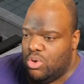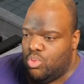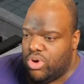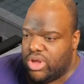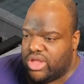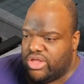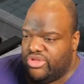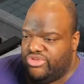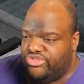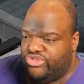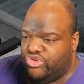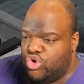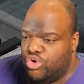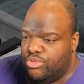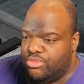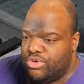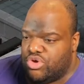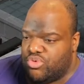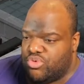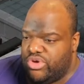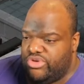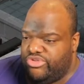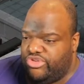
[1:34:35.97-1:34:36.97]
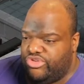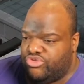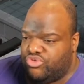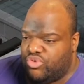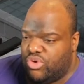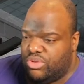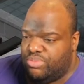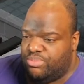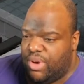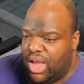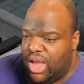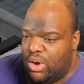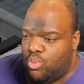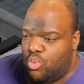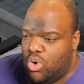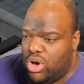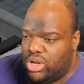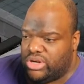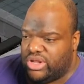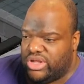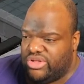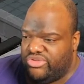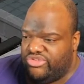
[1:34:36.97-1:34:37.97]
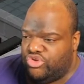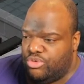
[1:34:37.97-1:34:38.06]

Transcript: When consumed, increases strength by one.